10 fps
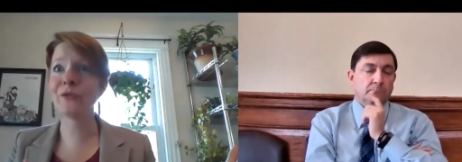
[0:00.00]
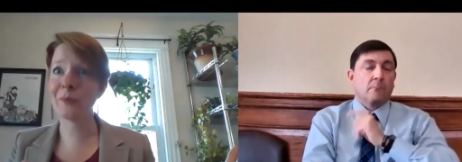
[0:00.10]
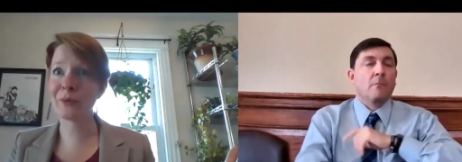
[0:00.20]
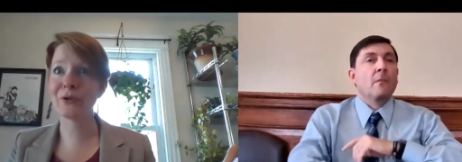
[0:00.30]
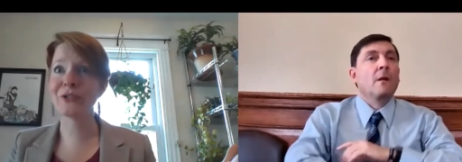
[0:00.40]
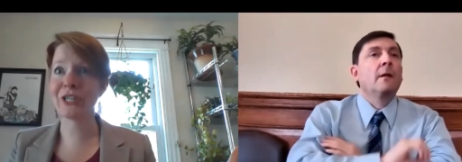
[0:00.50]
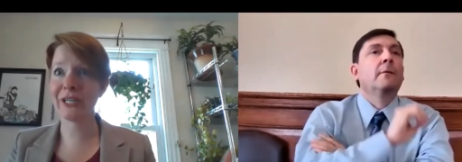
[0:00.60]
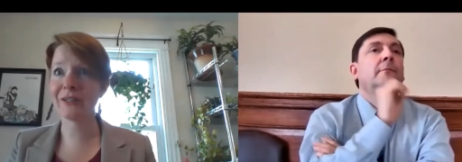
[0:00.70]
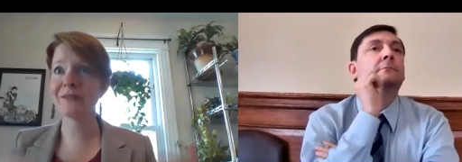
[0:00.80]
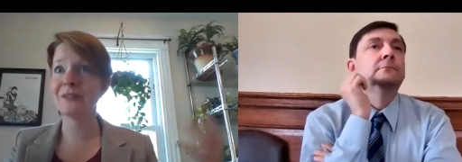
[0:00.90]
Speaker 1: to approach
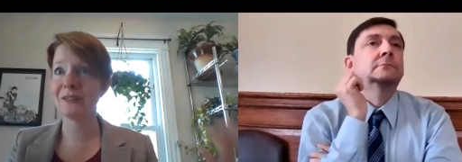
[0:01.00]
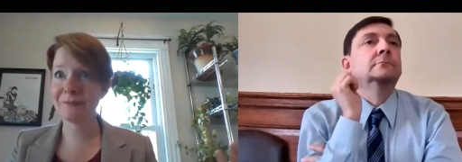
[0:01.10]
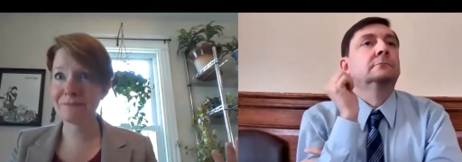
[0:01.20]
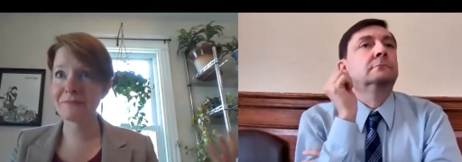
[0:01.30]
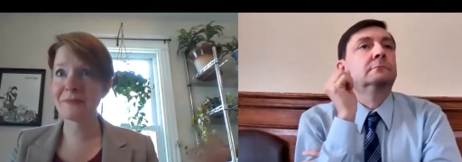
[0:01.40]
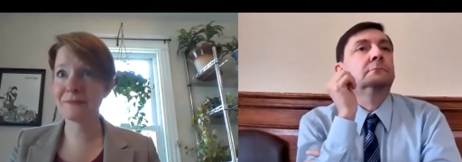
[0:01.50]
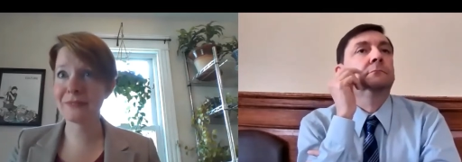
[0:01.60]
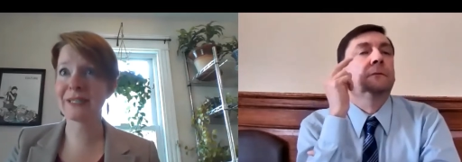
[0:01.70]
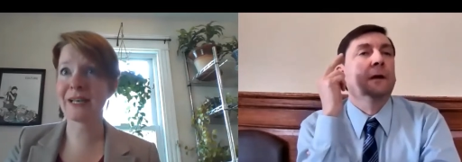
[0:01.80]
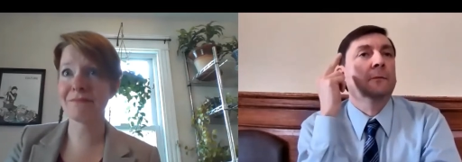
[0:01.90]
it.
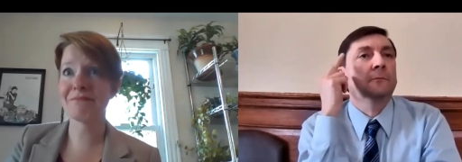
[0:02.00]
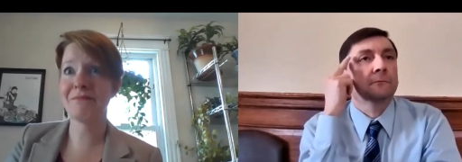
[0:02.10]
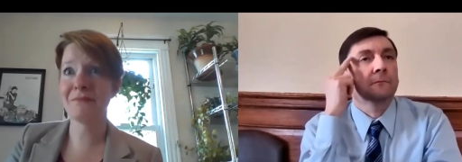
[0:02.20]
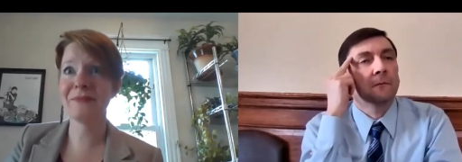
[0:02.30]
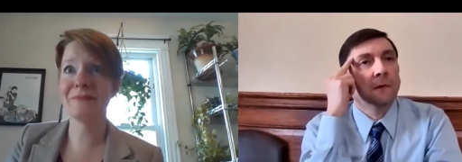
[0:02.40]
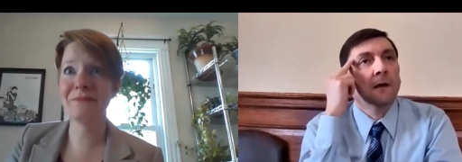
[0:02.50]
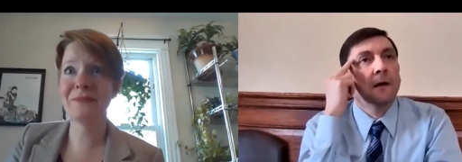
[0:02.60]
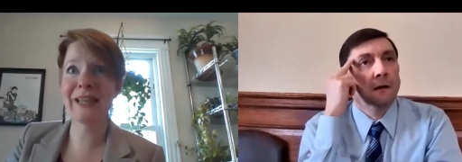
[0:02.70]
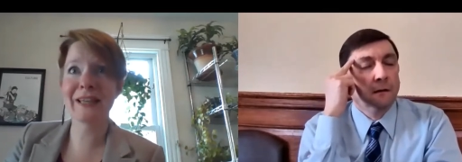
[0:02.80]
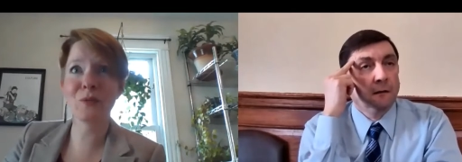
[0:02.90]
Is that
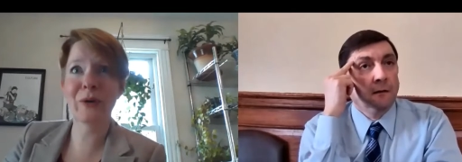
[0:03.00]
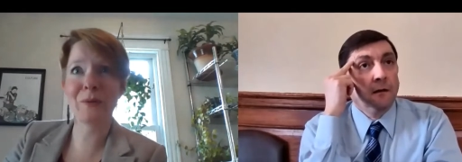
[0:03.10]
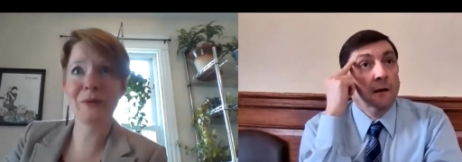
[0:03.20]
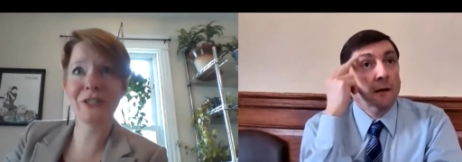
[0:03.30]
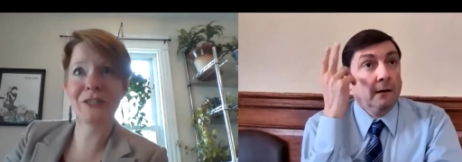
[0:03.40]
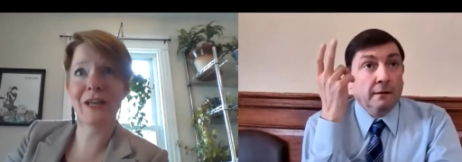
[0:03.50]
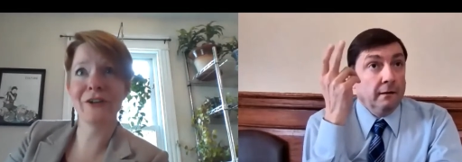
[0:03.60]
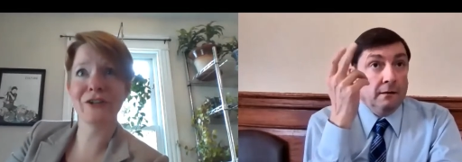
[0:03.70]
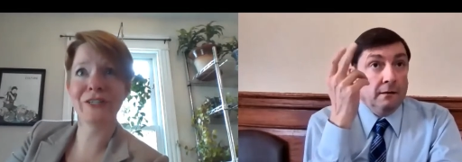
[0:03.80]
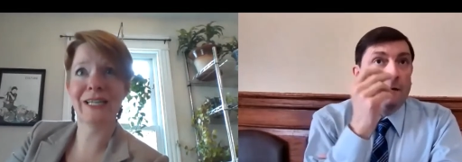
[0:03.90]
the way we should
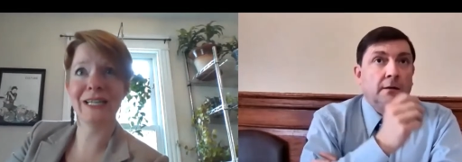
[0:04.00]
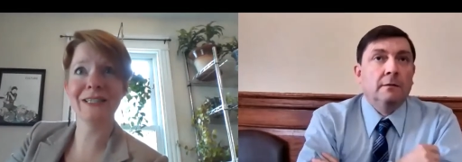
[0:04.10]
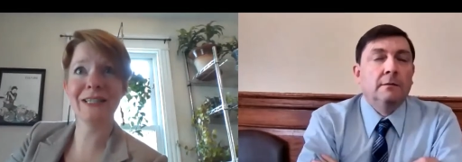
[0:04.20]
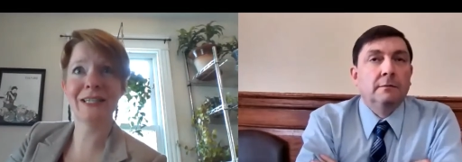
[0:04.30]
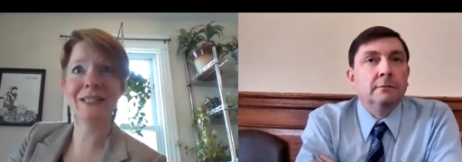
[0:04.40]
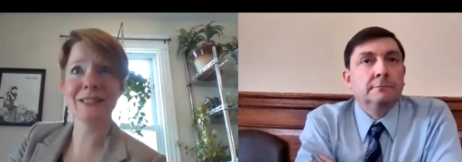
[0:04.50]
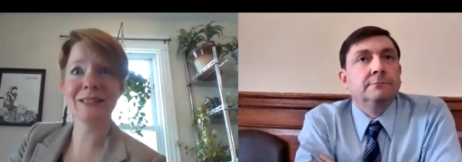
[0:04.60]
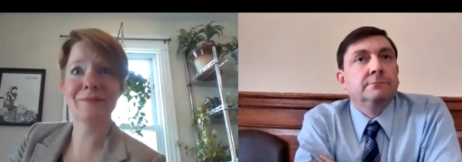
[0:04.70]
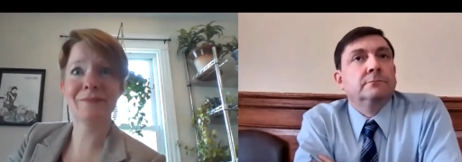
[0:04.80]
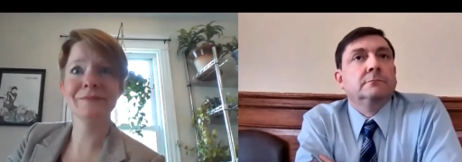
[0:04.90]
understand
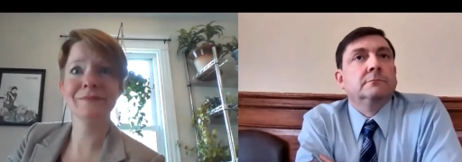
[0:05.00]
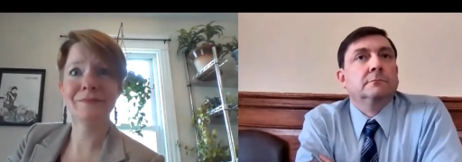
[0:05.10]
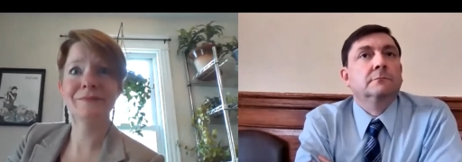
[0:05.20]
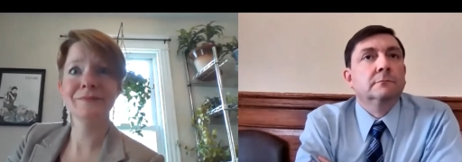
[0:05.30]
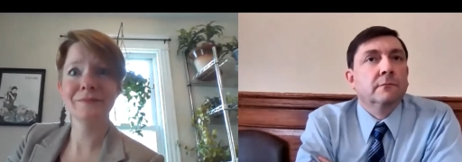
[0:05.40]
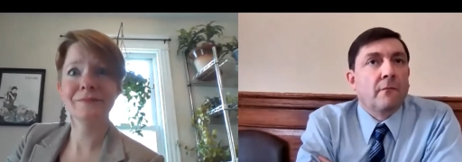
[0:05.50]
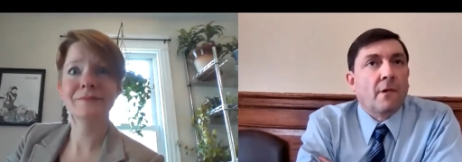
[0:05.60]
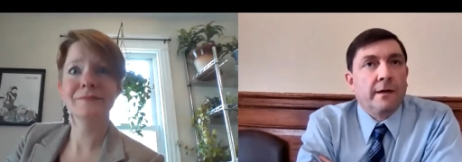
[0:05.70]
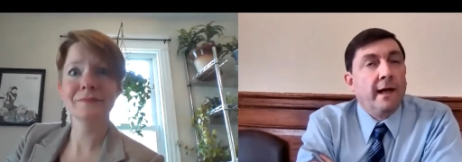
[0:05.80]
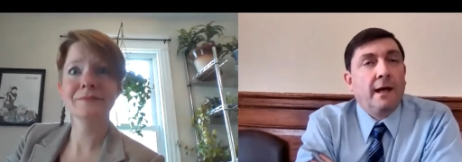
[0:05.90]
this?
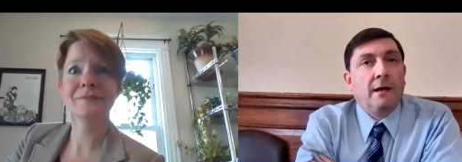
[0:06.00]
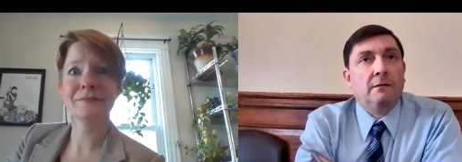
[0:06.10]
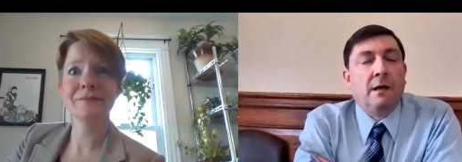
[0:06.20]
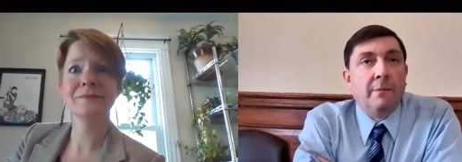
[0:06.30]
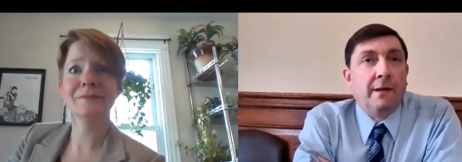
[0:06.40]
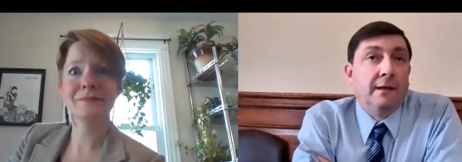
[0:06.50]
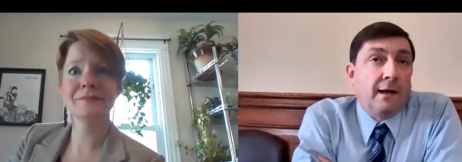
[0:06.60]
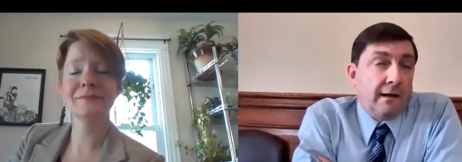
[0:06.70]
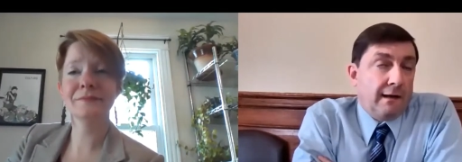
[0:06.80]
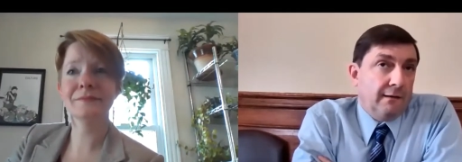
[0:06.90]
Speaker 2: Yeah, I mean,
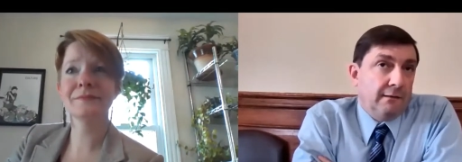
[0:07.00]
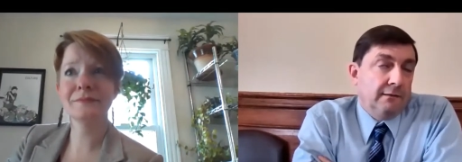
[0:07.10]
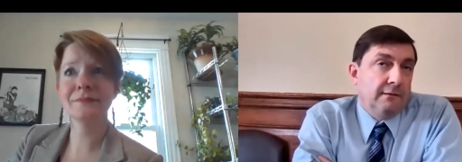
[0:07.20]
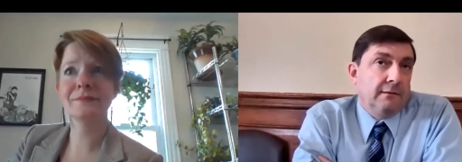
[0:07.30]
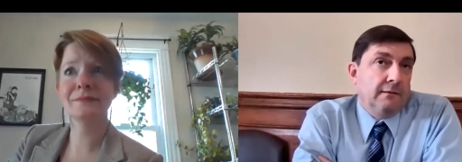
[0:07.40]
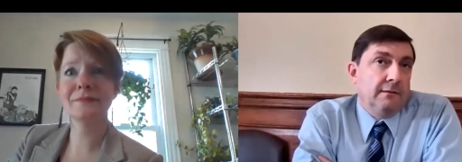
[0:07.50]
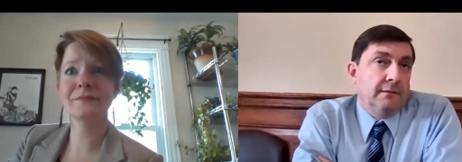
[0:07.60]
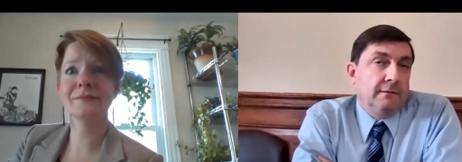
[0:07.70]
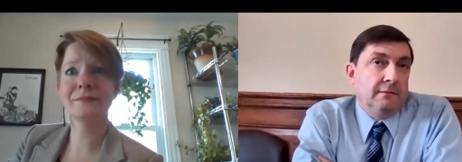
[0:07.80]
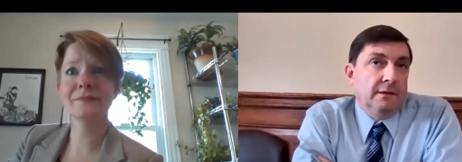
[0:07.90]

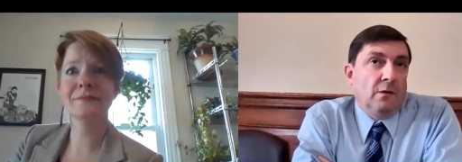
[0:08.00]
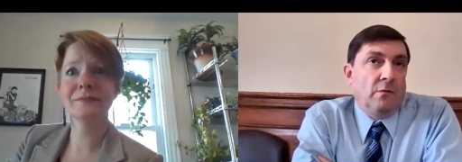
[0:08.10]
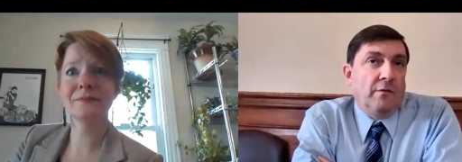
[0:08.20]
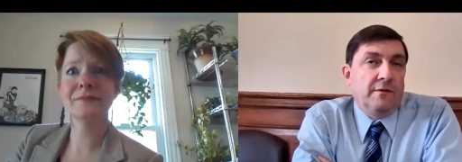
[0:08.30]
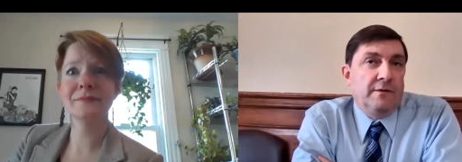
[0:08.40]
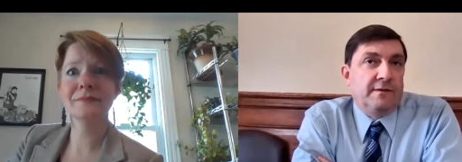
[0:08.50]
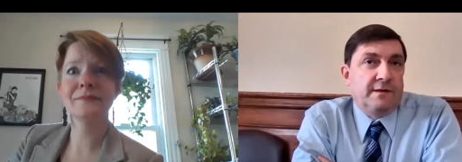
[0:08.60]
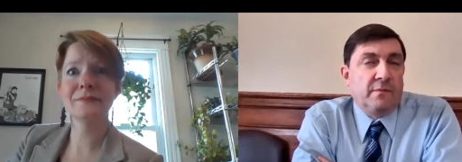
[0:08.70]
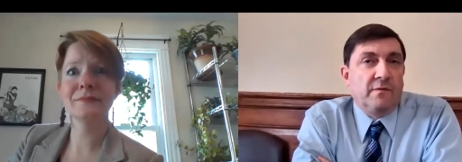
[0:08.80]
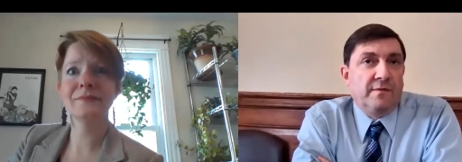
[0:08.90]
you know, the
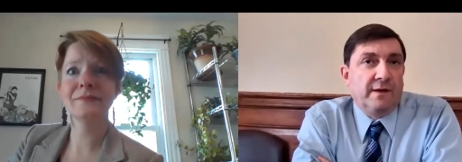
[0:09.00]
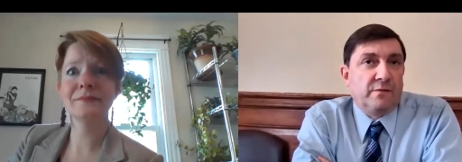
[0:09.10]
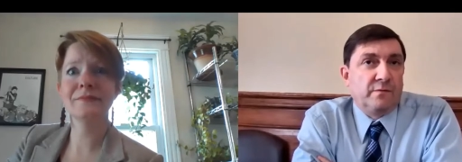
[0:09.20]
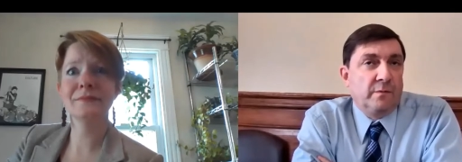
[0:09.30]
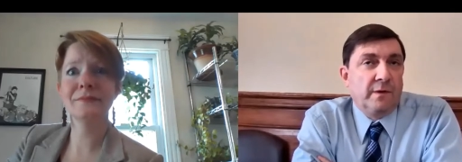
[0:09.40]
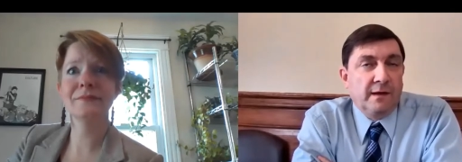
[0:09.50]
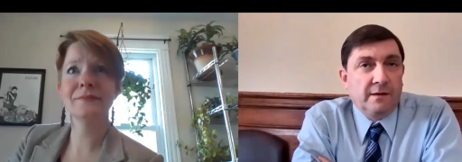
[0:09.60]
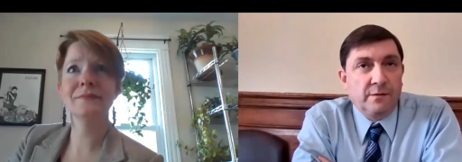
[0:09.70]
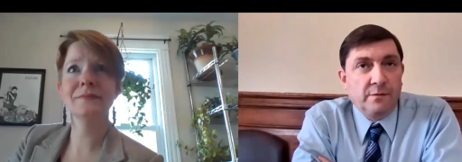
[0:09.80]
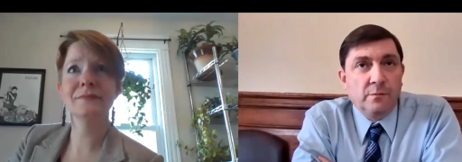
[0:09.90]
simple fix would
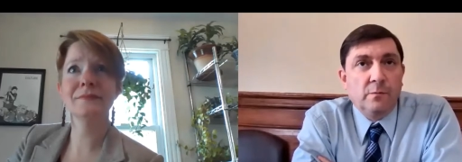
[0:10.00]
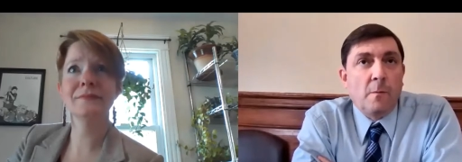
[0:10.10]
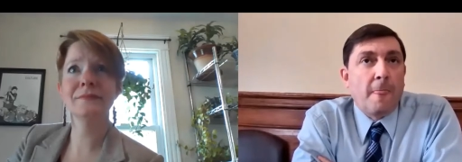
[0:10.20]
be to